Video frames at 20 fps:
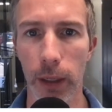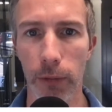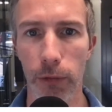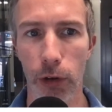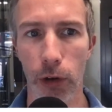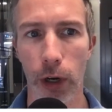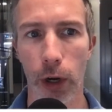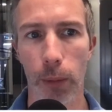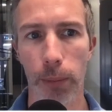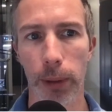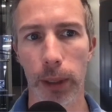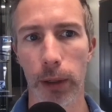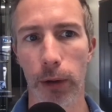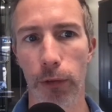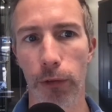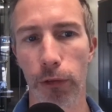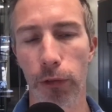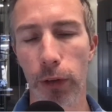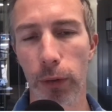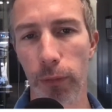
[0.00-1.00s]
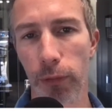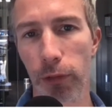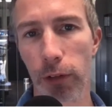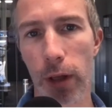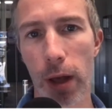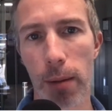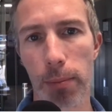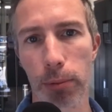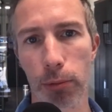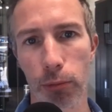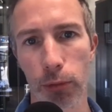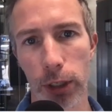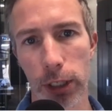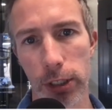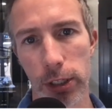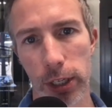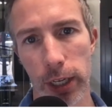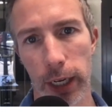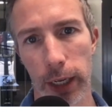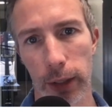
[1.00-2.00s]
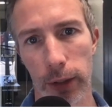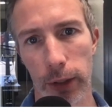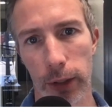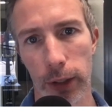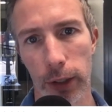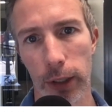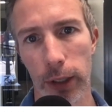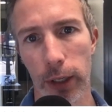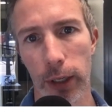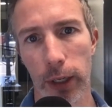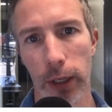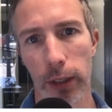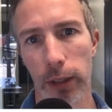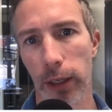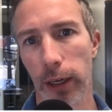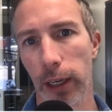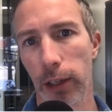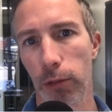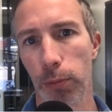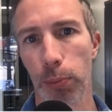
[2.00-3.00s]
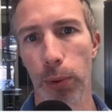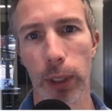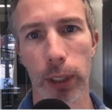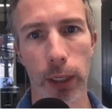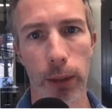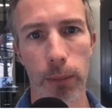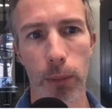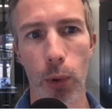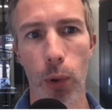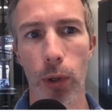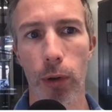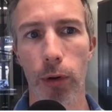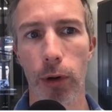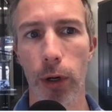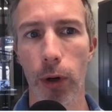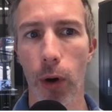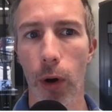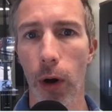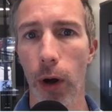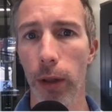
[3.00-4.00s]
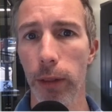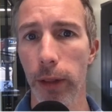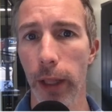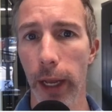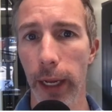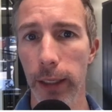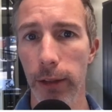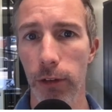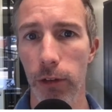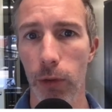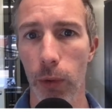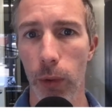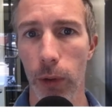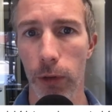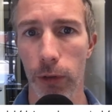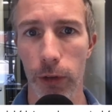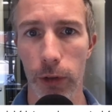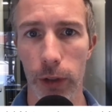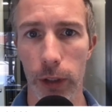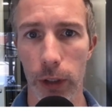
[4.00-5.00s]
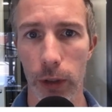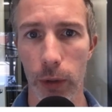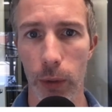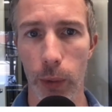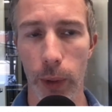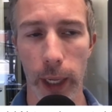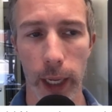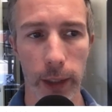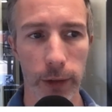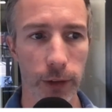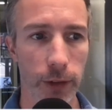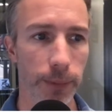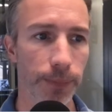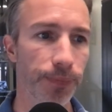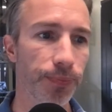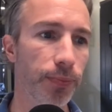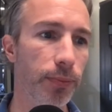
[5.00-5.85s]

If you're helping a flip-flop retailer that has brick and mortar and online stores in the US,